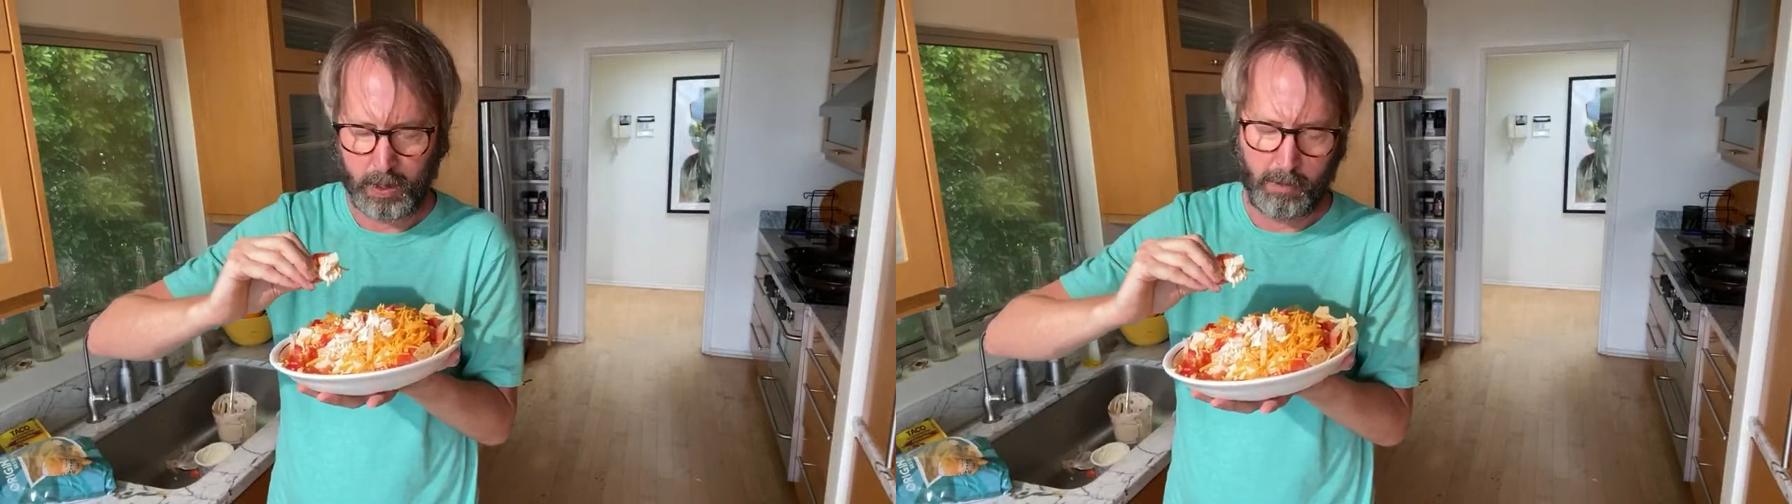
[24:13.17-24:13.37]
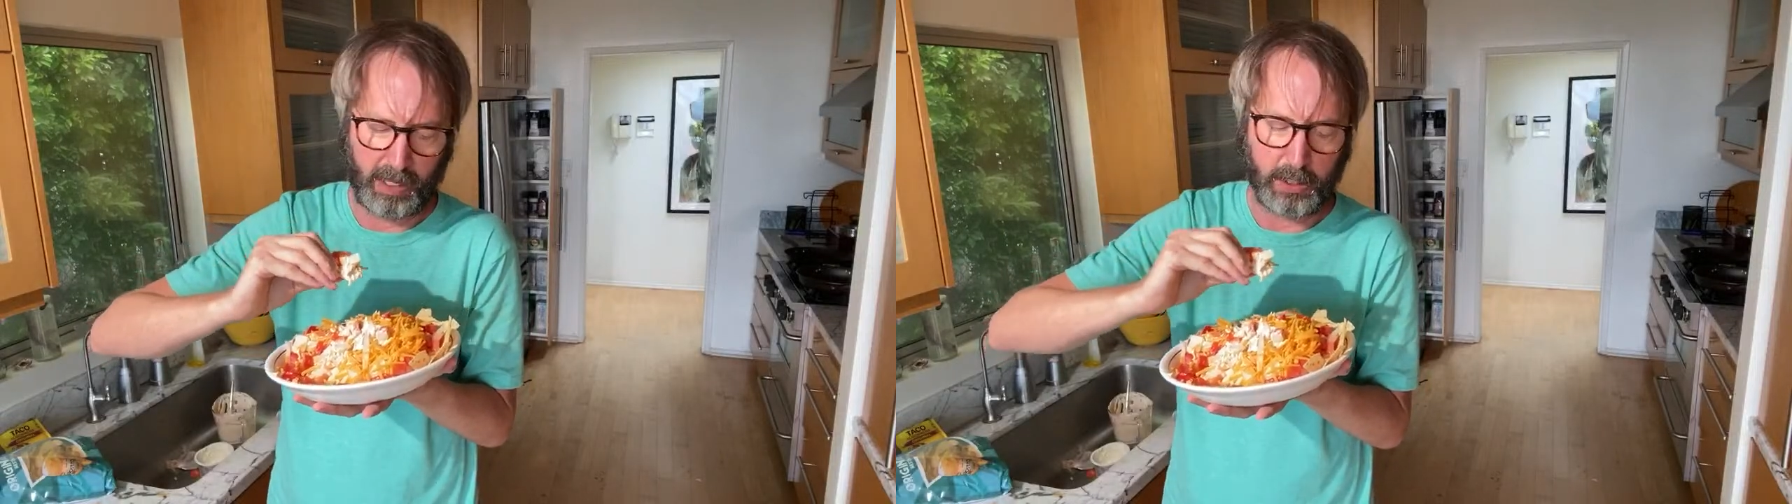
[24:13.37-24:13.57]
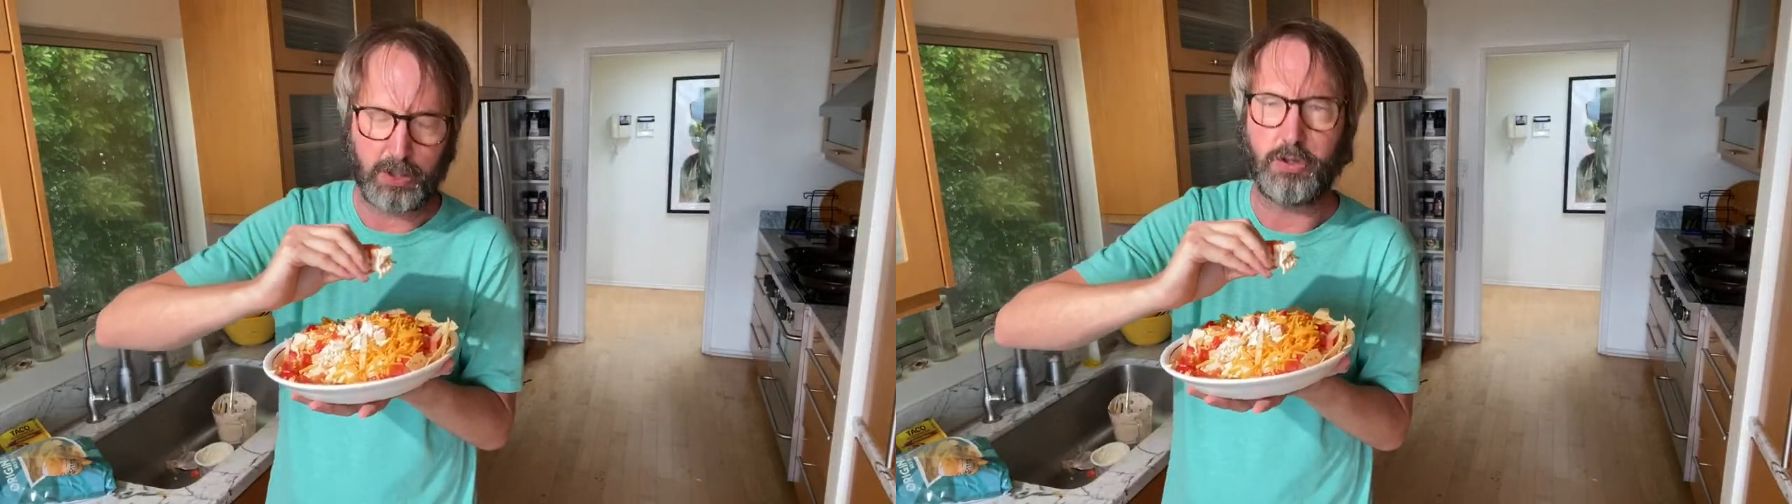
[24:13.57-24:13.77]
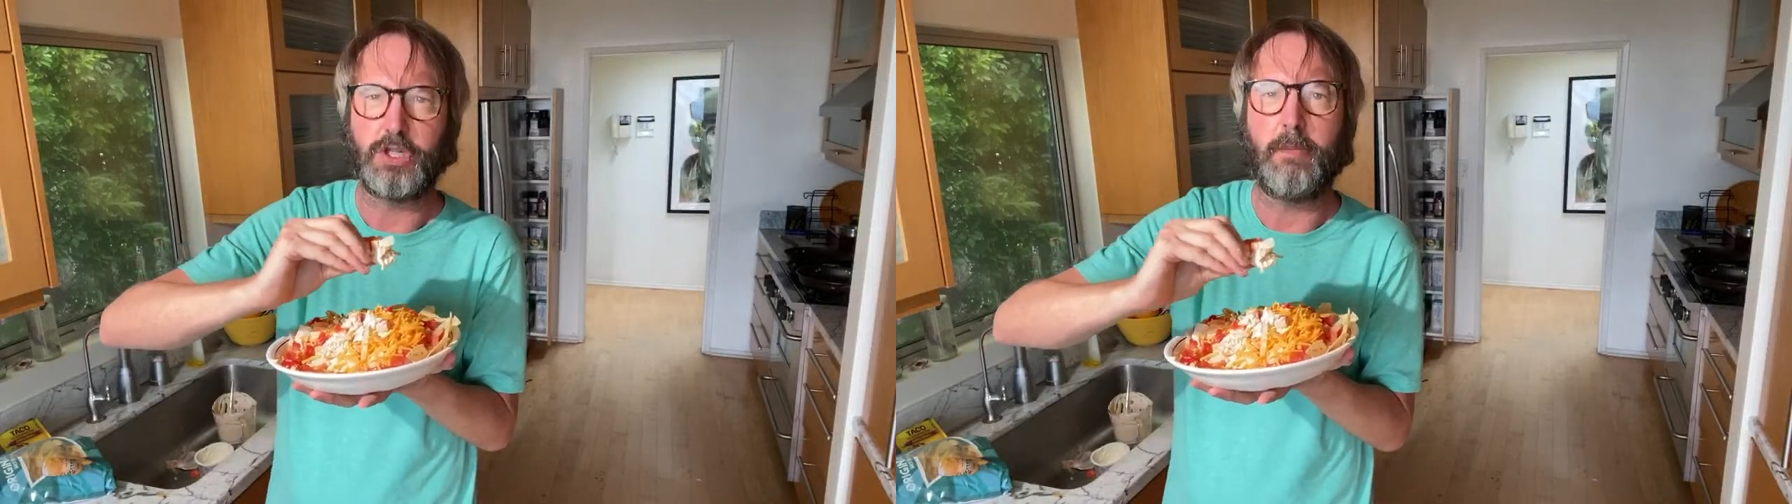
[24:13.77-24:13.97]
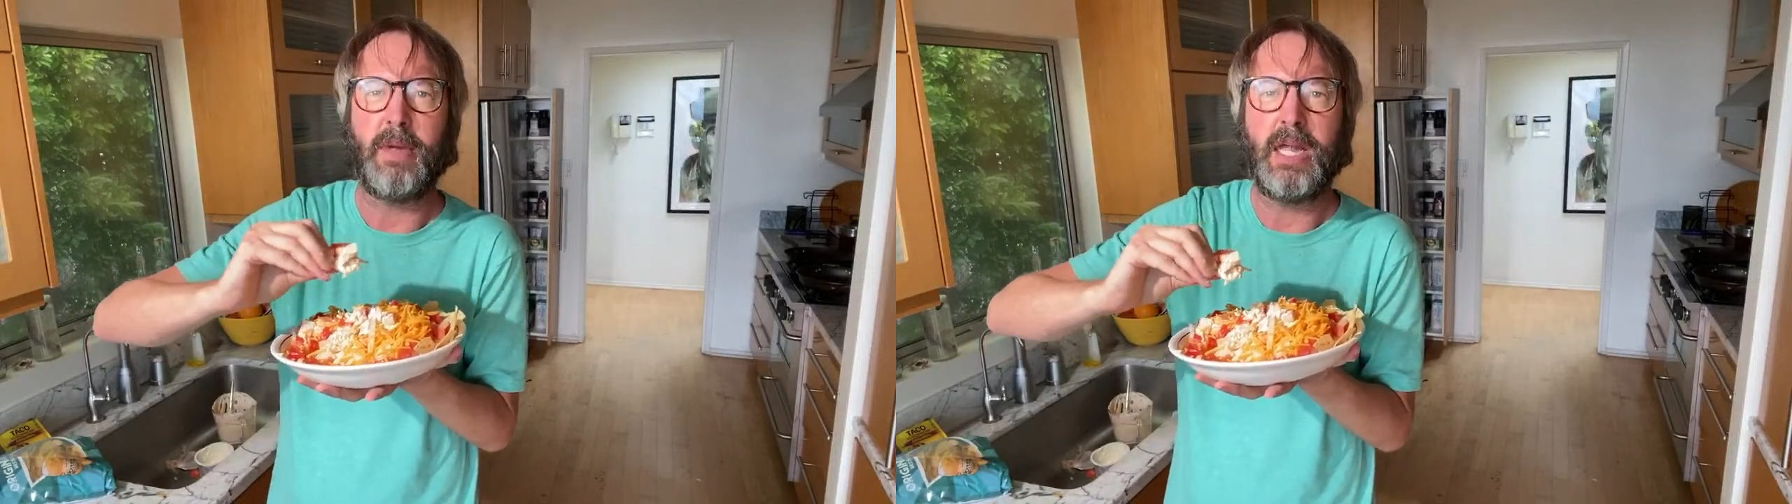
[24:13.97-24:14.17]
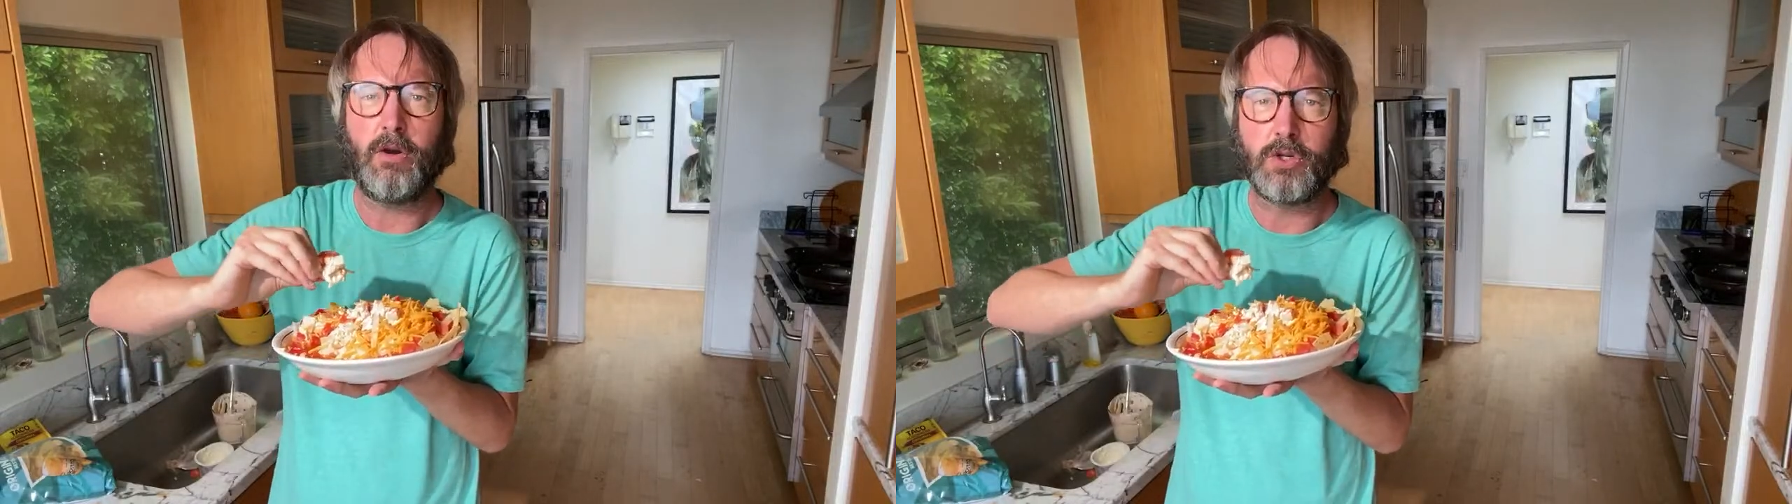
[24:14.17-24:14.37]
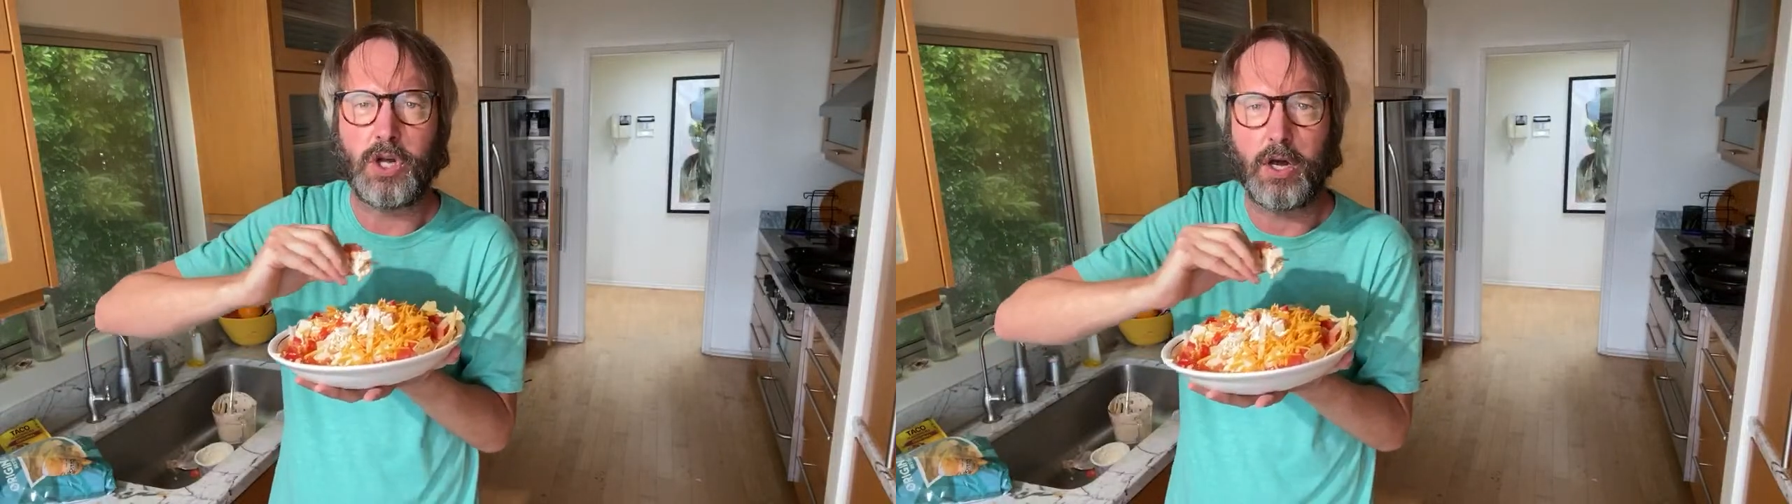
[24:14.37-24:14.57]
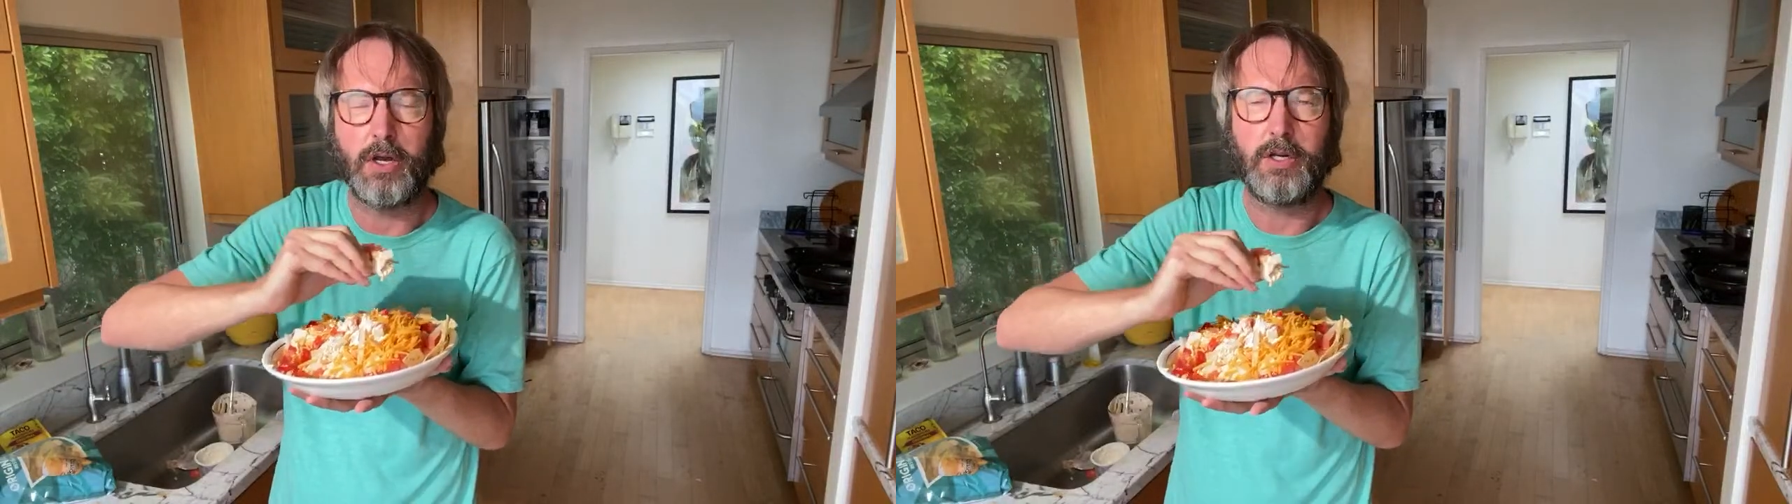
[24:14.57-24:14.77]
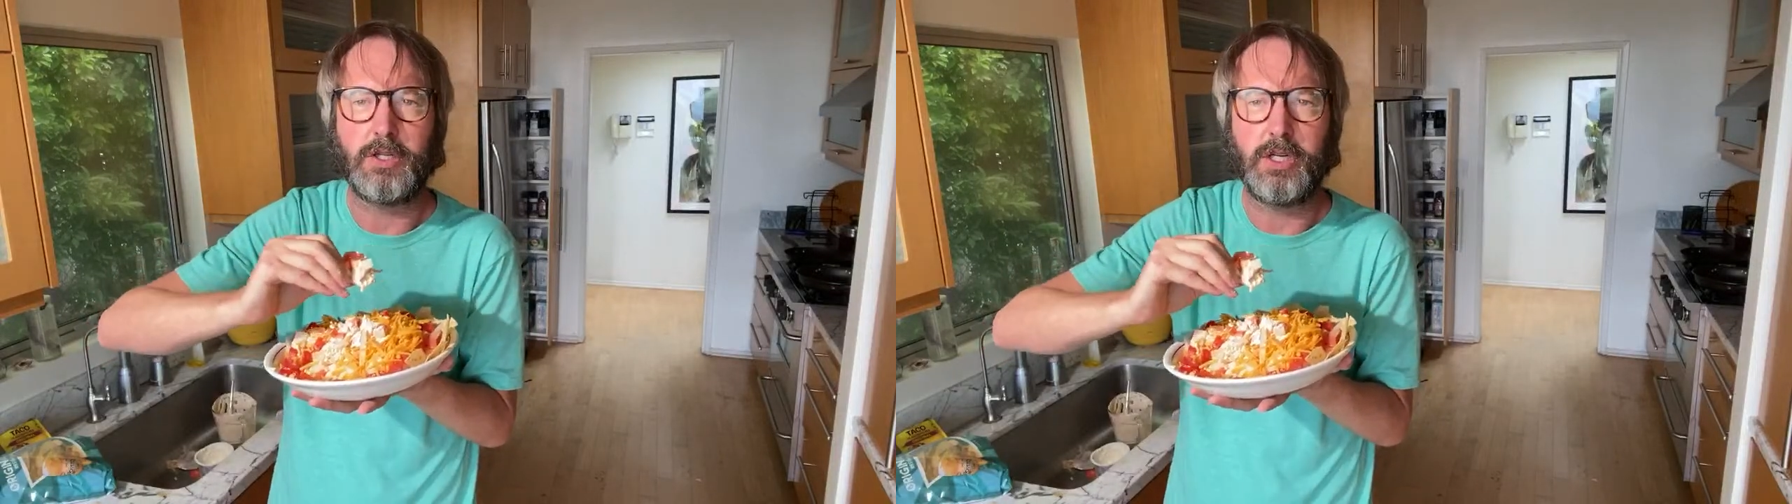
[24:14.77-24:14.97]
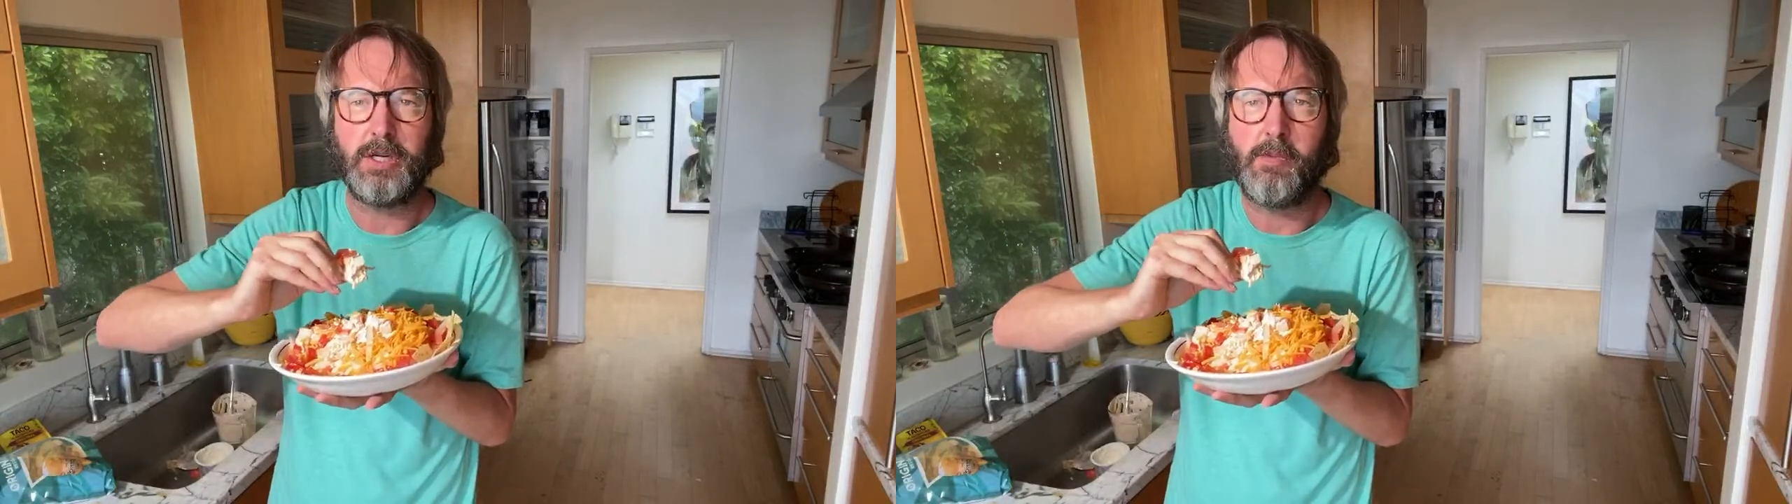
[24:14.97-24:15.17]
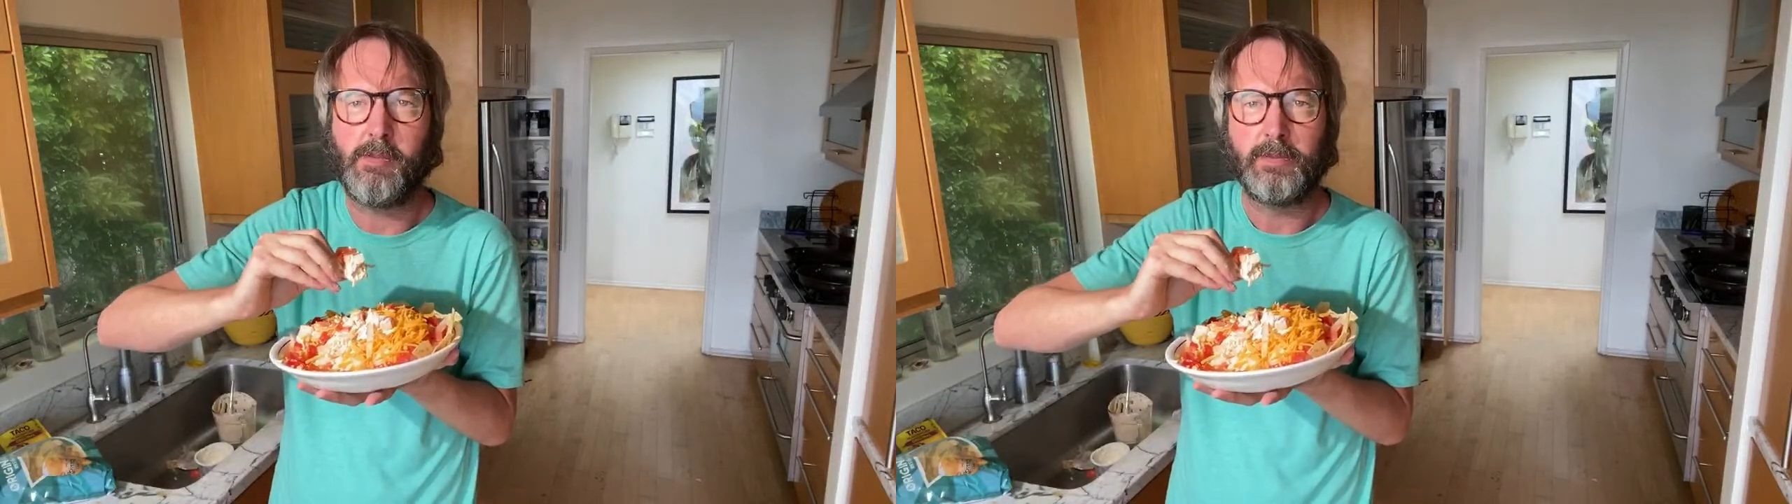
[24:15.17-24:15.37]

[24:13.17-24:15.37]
because there's tomatoes on it, you see?